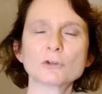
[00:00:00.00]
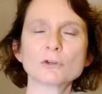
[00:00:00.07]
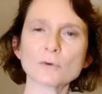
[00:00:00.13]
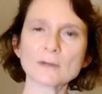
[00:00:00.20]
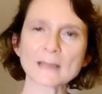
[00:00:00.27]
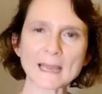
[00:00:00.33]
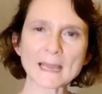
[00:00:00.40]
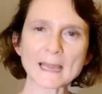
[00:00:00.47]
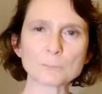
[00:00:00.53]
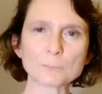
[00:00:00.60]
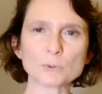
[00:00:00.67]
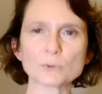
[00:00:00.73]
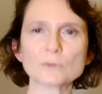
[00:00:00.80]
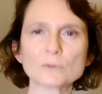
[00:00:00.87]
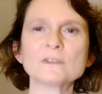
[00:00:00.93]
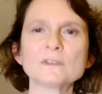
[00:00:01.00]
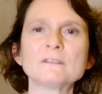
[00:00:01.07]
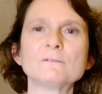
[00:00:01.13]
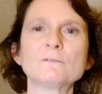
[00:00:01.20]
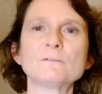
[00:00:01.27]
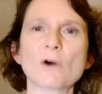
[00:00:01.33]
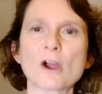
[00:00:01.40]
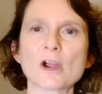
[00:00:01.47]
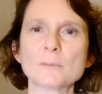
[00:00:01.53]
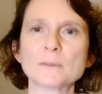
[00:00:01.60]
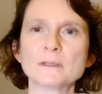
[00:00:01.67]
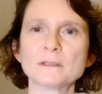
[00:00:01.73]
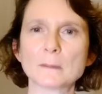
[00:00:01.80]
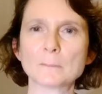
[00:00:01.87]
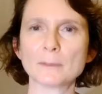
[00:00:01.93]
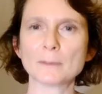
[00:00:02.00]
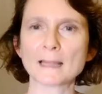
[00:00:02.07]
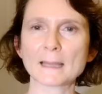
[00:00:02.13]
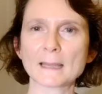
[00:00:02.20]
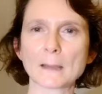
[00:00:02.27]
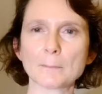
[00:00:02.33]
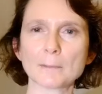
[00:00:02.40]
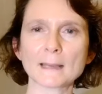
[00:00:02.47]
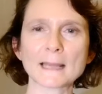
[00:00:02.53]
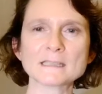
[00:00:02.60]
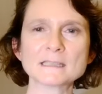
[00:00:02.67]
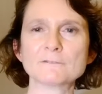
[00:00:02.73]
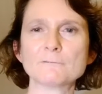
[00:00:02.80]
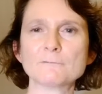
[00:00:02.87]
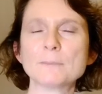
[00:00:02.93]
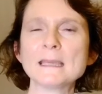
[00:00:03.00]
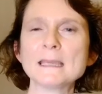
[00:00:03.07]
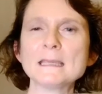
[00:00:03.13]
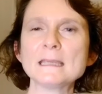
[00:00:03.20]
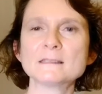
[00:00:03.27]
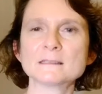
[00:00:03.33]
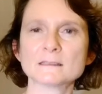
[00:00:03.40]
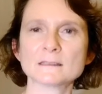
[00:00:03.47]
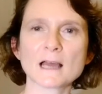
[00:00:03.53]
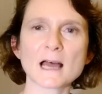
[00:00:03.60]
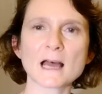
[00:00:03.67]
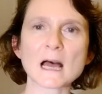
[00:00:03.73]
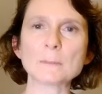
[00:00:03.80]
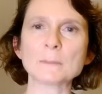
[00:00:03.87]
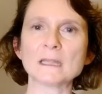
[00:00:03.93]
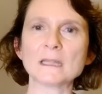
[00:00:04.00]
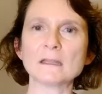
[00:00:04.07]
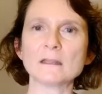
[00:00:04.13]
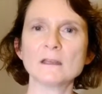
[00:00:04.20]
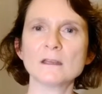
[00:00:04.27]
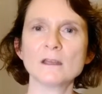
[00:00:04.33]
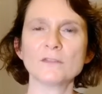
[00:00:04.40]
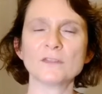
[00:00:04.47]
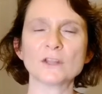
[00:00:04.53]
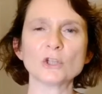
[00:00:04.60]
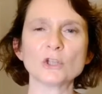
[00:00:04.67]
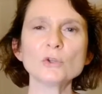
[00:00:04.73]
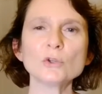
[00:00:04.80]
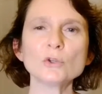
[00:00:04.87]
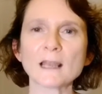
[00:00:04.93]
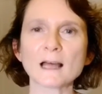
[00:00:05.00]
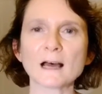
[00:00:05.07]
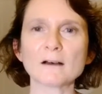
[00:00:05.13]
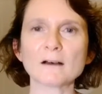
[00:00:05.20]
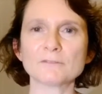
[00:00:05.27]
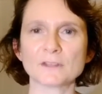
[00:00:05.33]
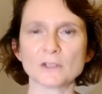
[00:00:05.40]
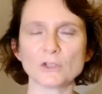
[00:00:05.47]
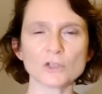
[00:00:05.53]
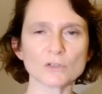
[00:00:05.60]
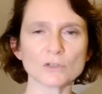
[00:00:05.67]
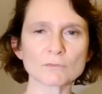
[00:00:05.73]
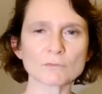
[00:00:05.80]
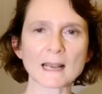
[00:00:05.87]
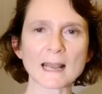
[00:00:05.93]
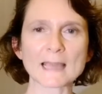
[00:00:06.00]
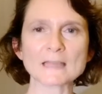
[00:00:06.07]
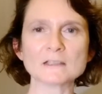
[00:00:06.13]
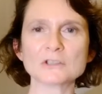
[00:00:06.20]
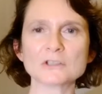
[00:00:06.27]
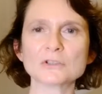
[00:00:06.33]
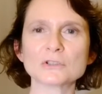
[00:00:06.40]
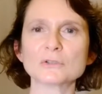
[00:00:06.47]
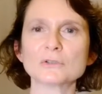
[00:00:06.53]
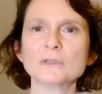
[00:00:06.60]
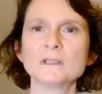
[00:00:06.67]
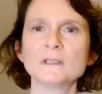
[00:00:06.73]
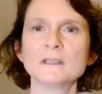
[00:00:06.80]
Create a beautiful environment, a place of peace and harmony that you love, that you can relate to.